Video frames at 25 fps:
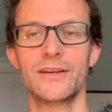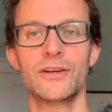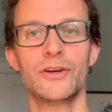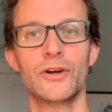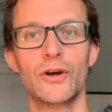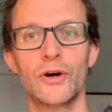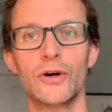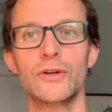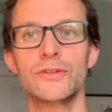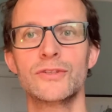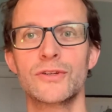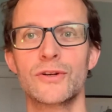
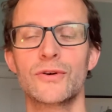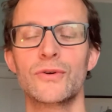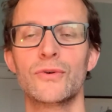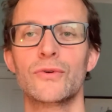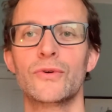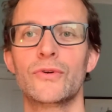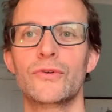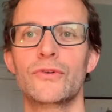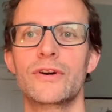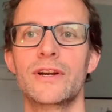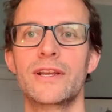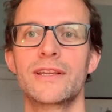God's
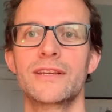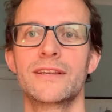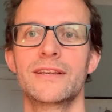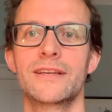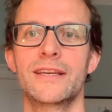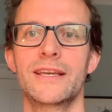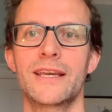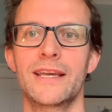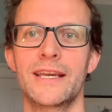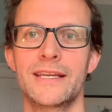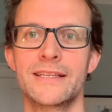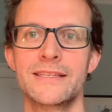glory
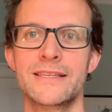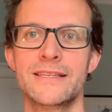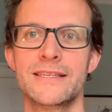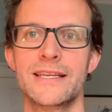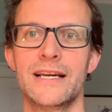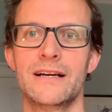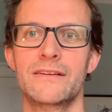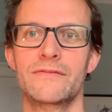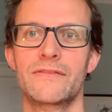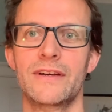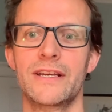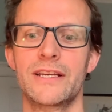in
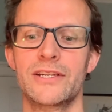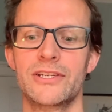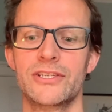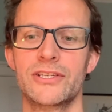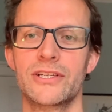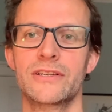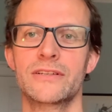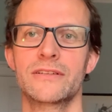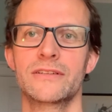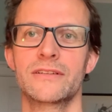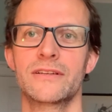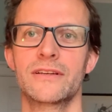
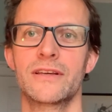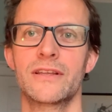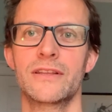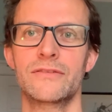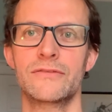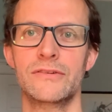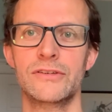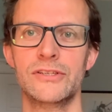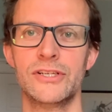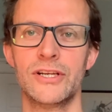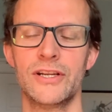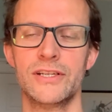salvation
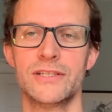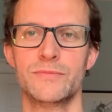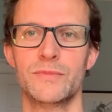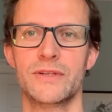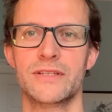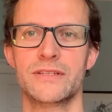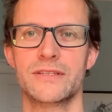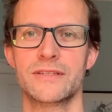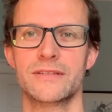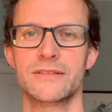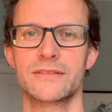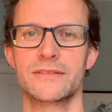through
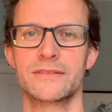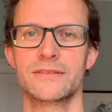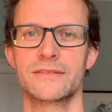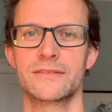judgment,